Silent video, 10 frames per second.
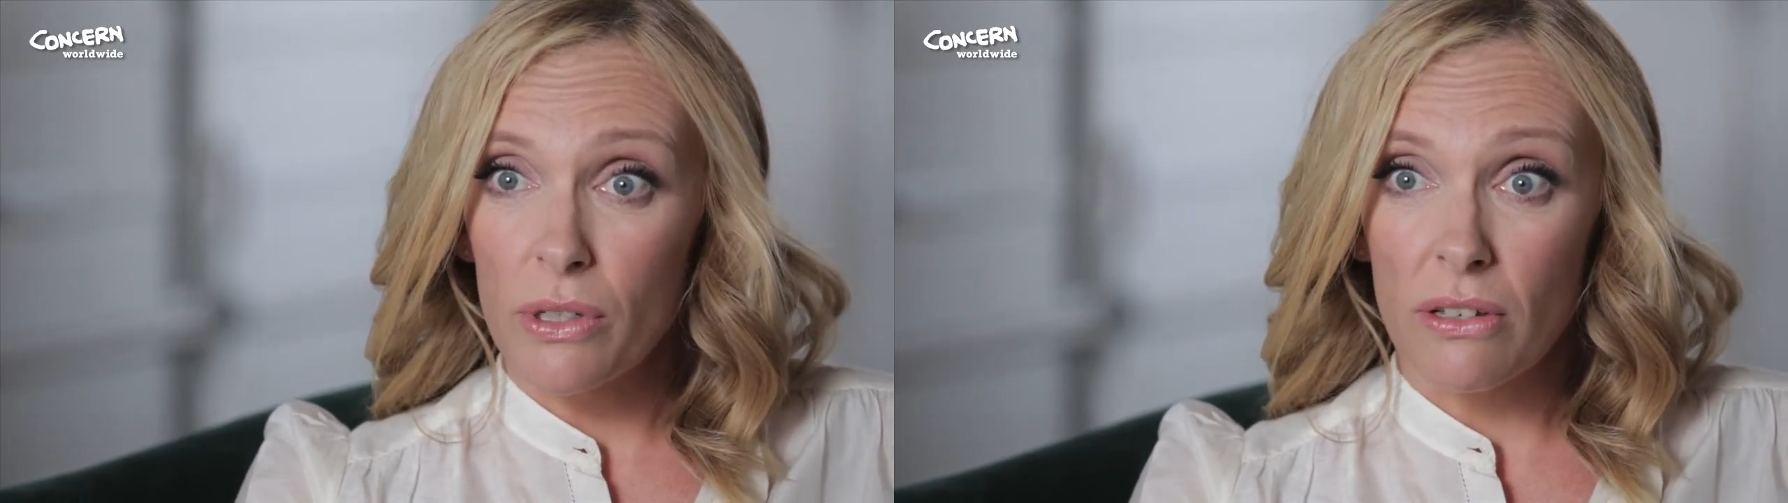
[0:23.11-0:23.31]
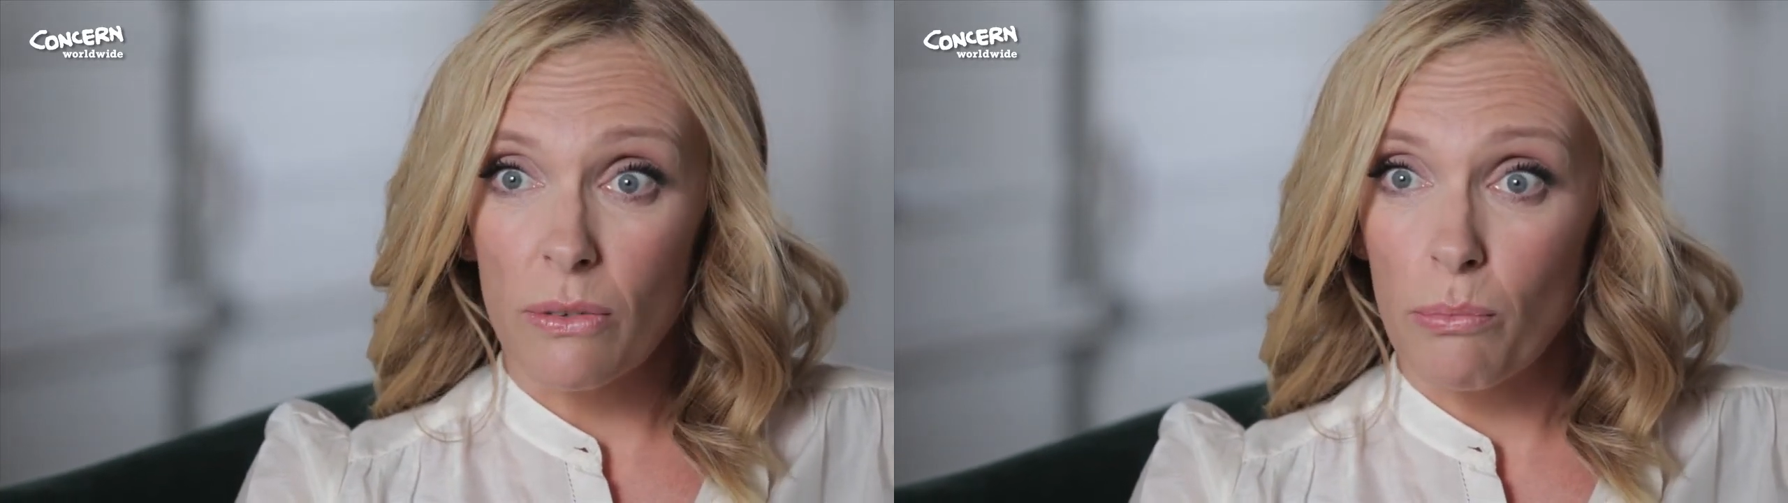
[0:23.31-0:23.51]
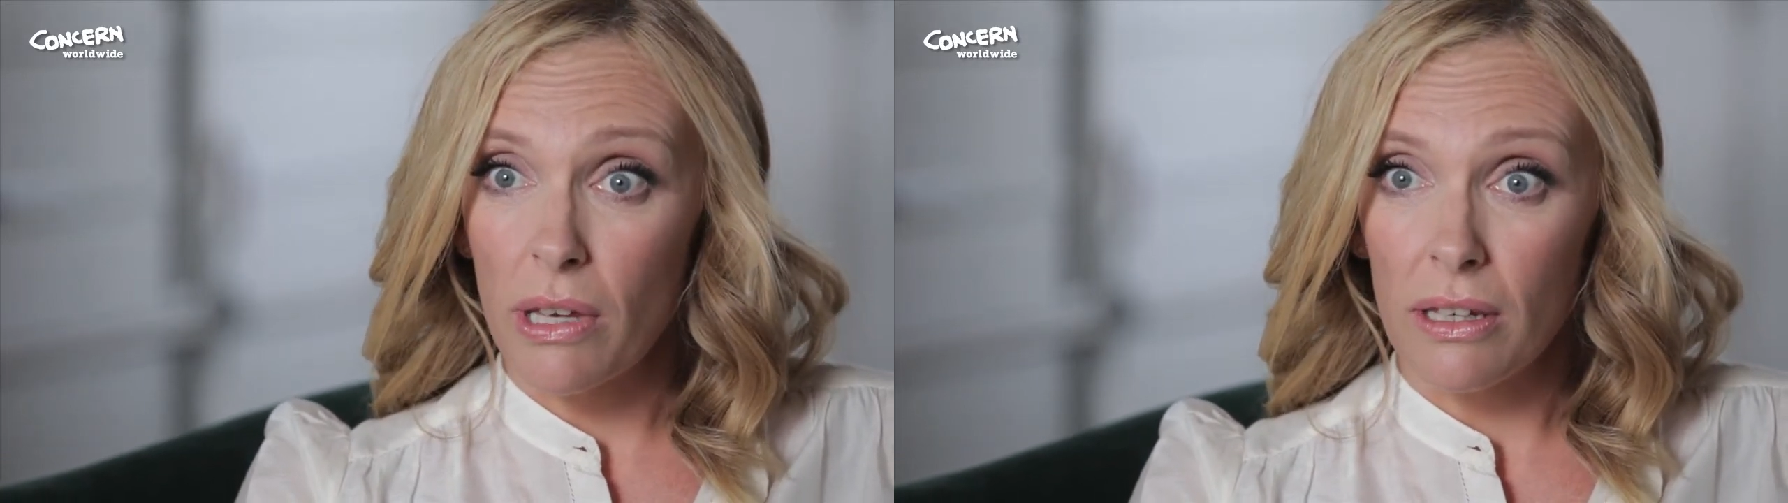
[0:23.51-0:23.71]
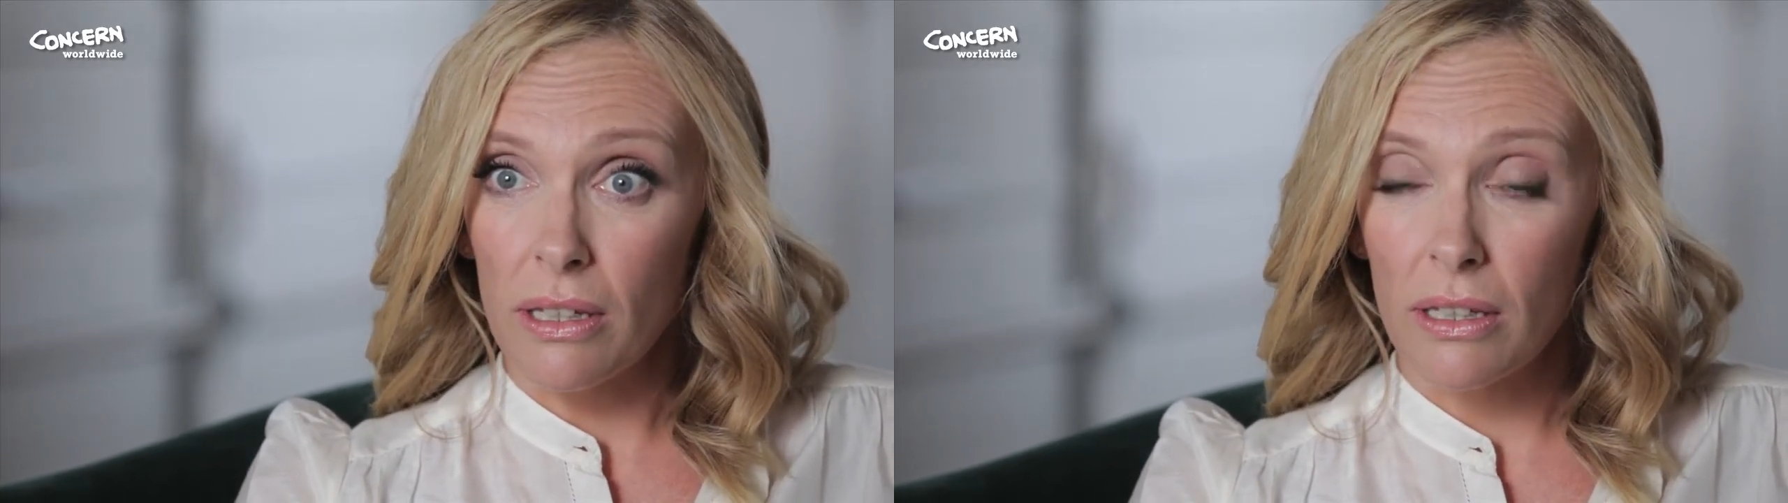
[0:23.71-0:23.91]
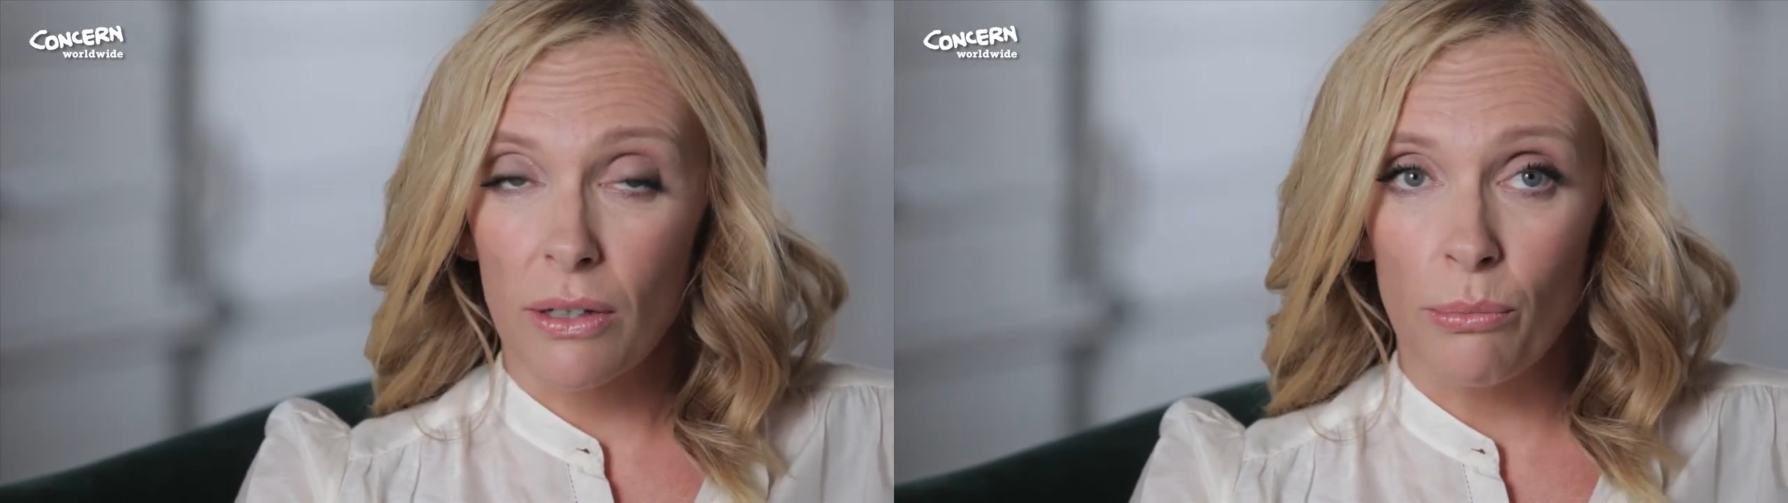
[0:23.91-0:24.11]
It would just
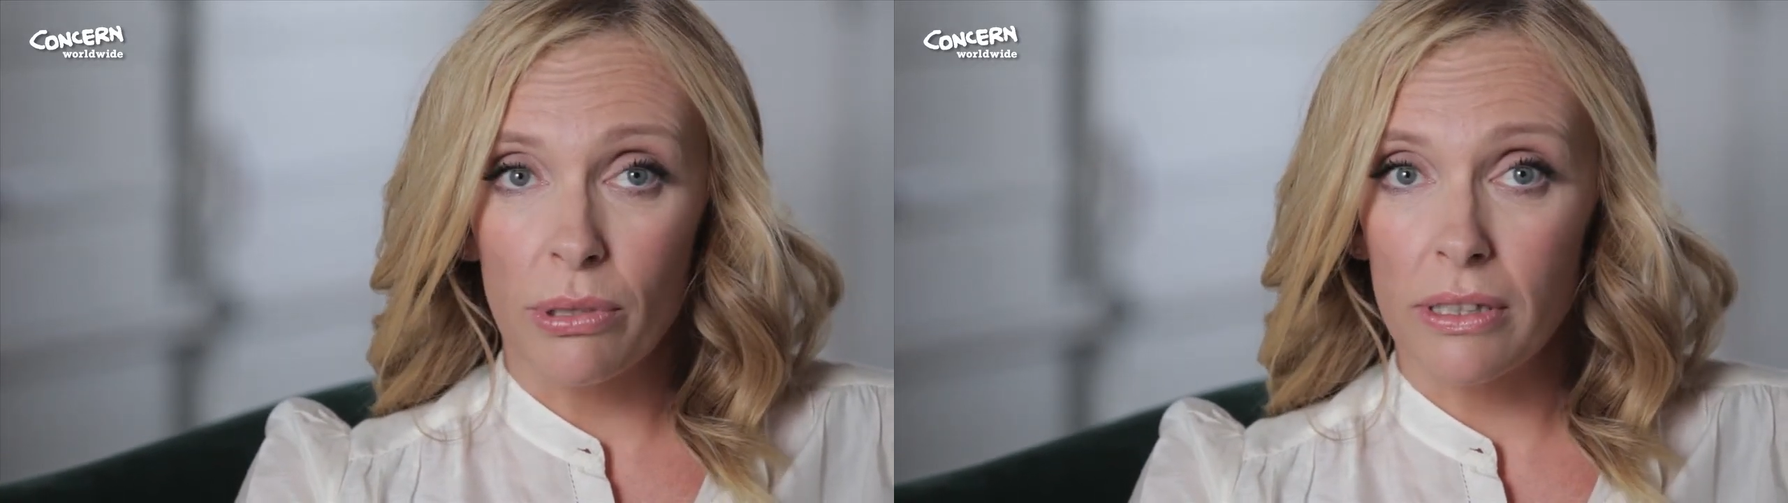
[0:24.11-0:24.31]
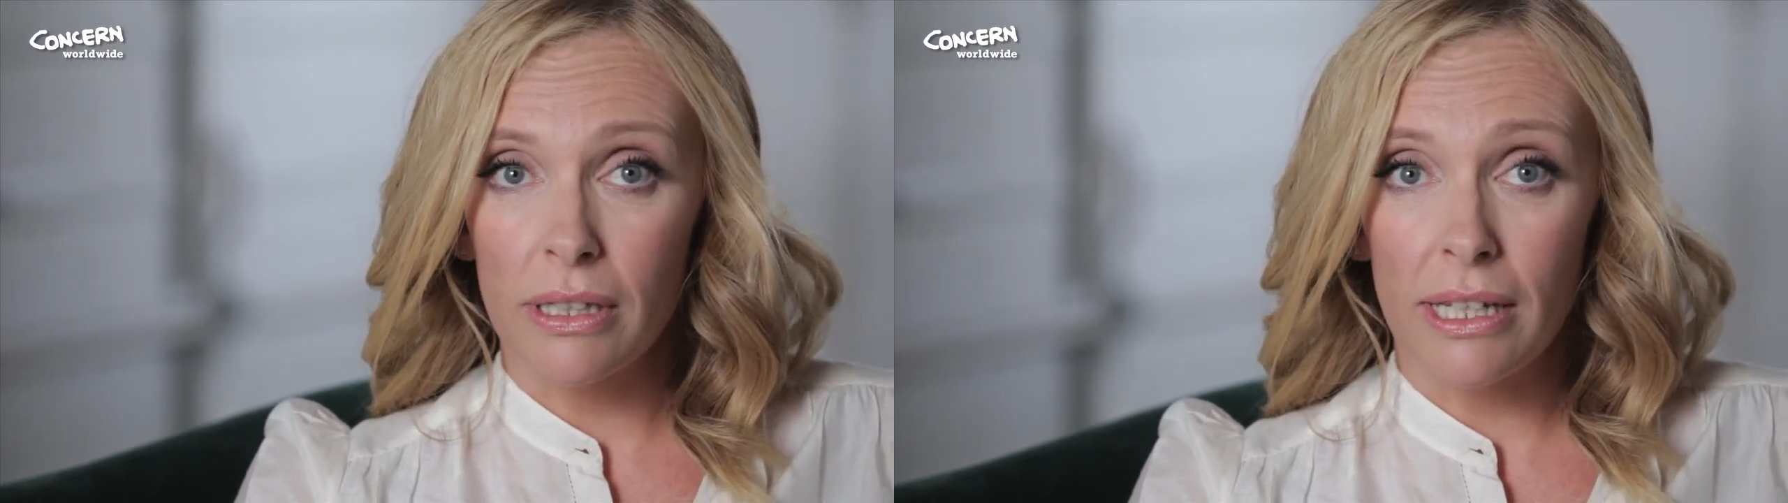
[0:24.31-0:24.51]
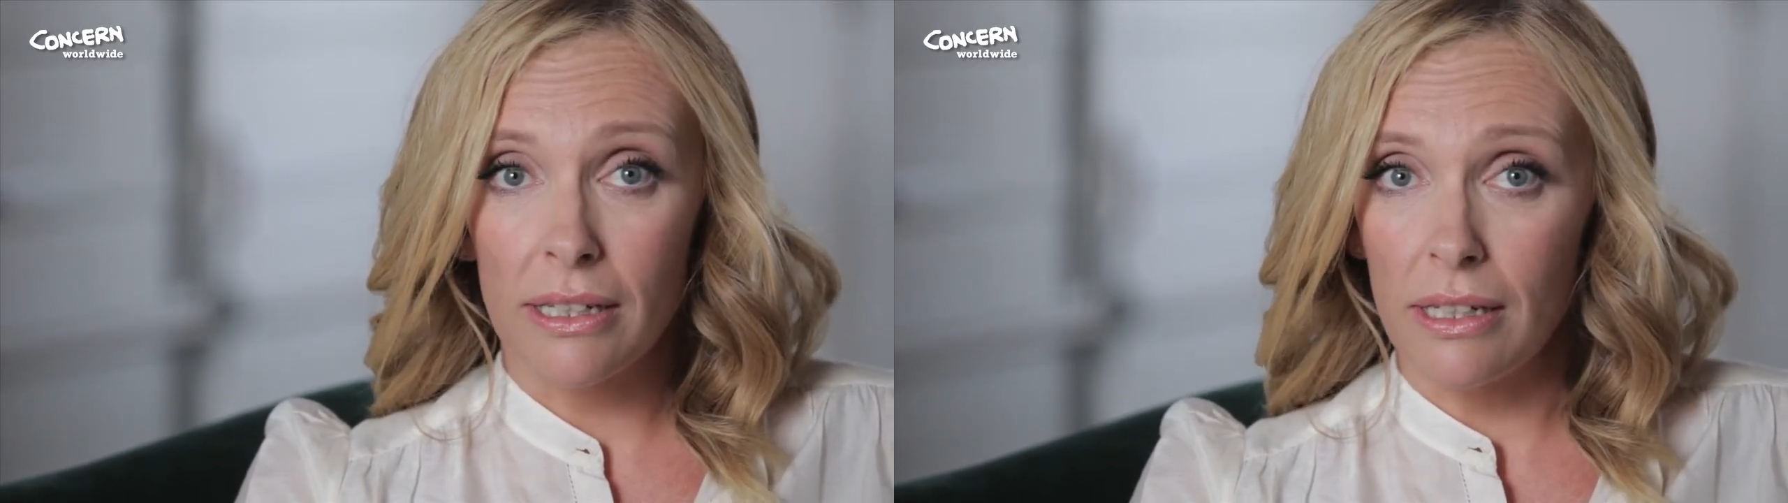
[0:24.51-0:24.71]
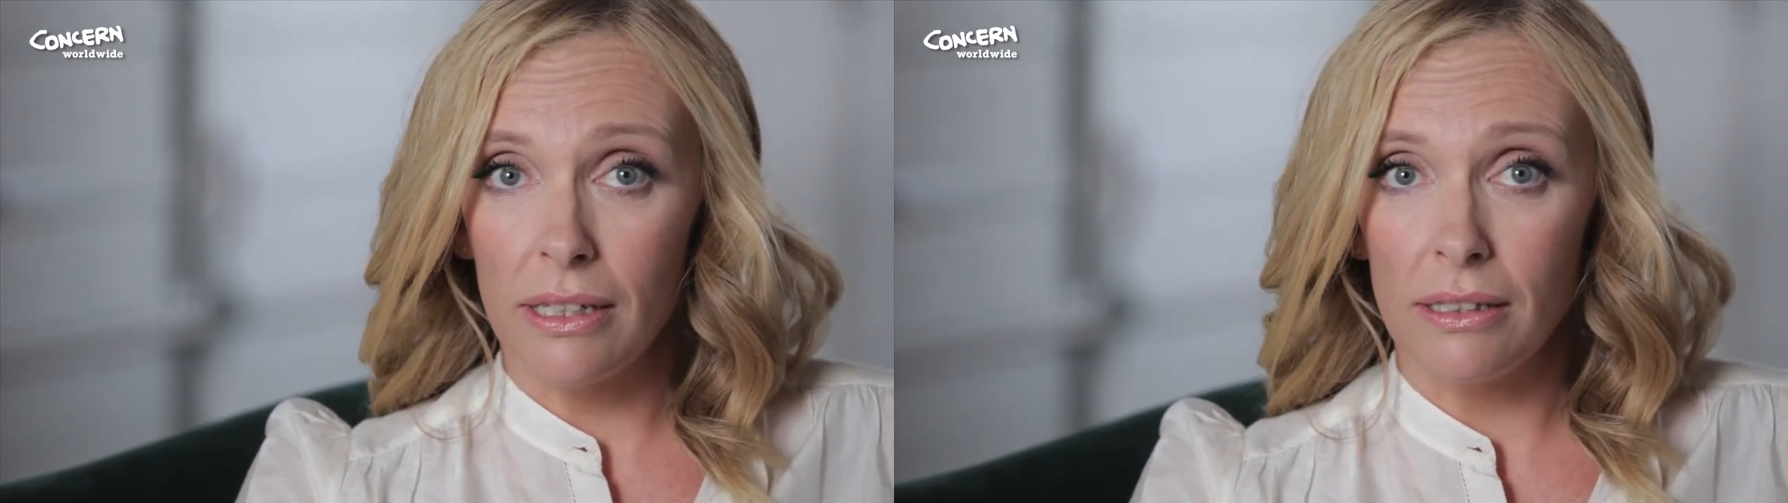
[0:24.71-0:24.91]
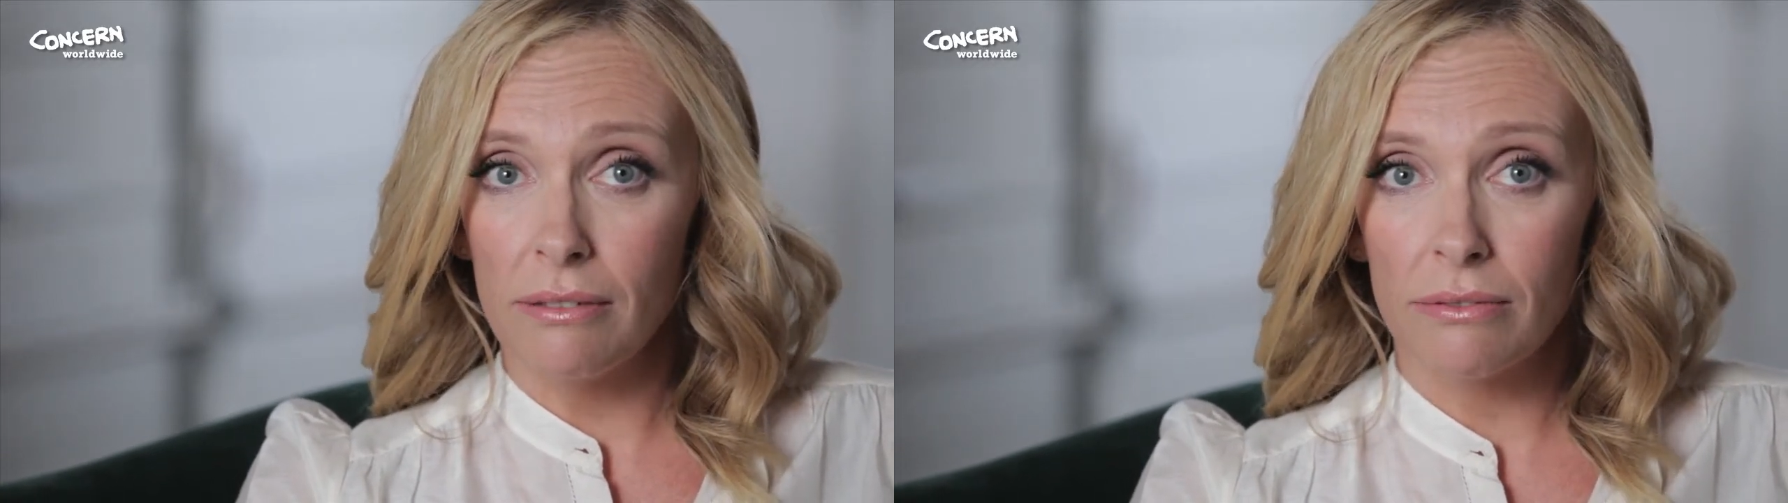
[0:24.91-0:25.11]
be
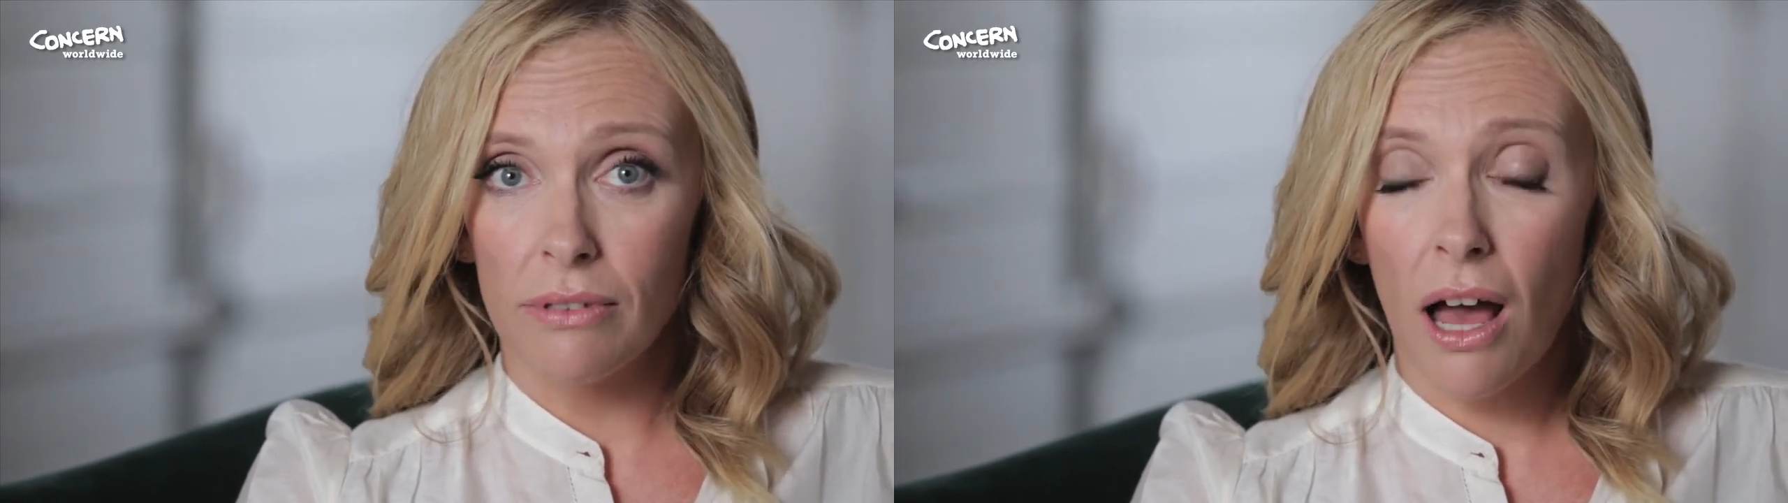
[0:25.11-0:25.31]
completely